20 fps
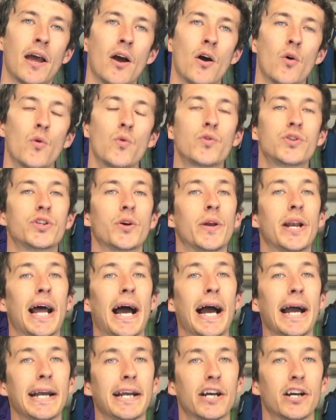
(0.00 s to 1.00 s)
also an
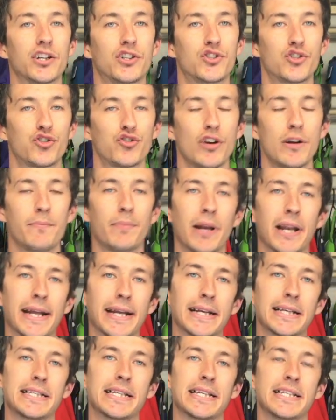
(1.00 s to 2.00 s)
anchor trip
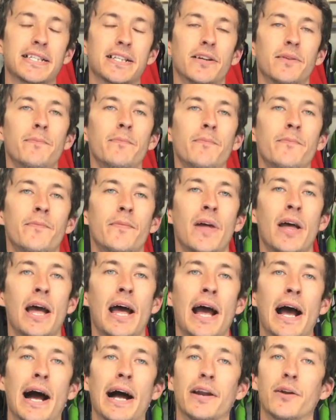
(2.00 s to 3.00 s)
link system,
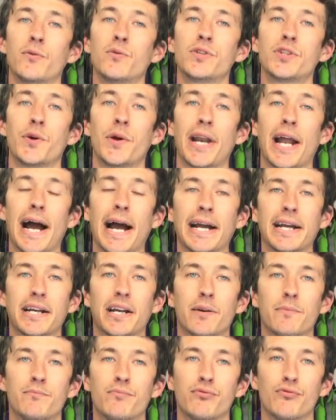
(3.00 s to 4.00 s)
and also an
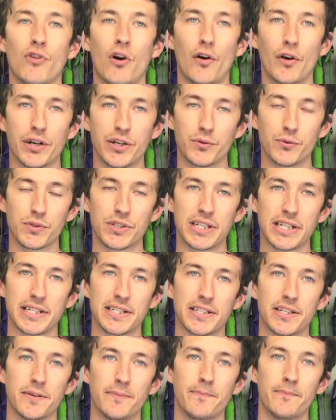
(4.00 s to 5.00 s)
anchor bridle
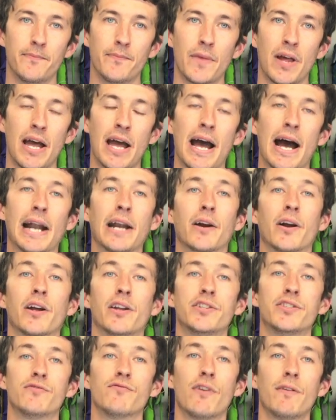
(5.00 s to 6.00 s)
system. And I'm going
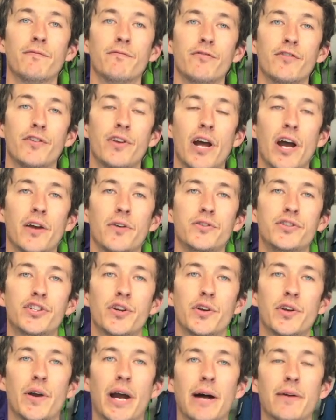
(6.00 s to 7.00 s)
to run through those,
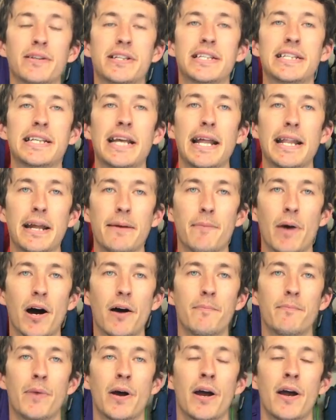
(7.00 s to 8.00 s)
showing you how to set them
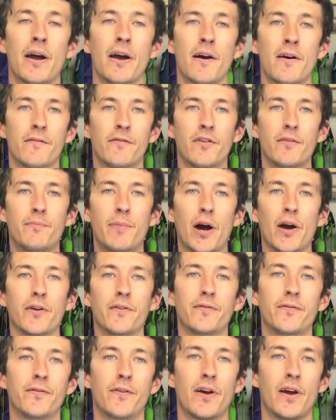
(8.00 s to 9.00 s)
up for both
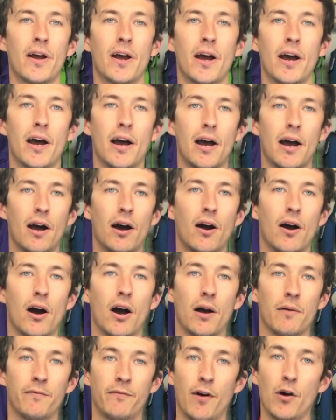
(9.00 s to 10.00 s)

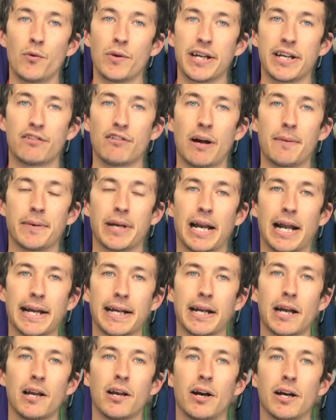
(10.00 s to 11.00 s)
a folding grapnel
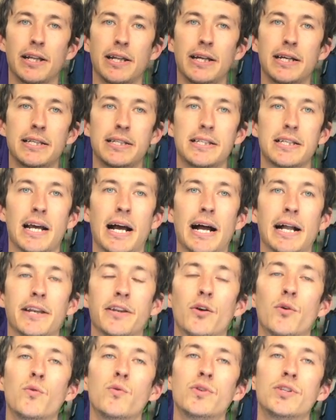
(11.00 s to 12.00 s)
anchor like this, and
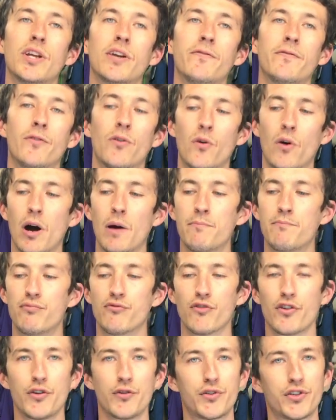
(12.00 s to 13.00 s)
also for a
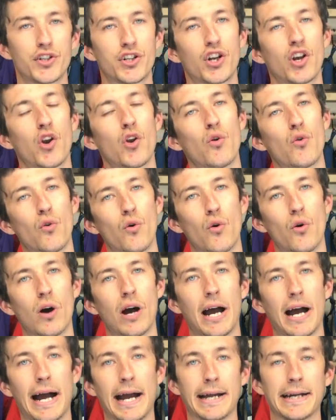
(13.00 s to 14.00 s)
Bruce claw
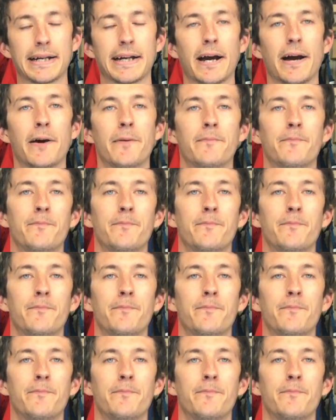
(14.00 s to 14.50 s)
anchor.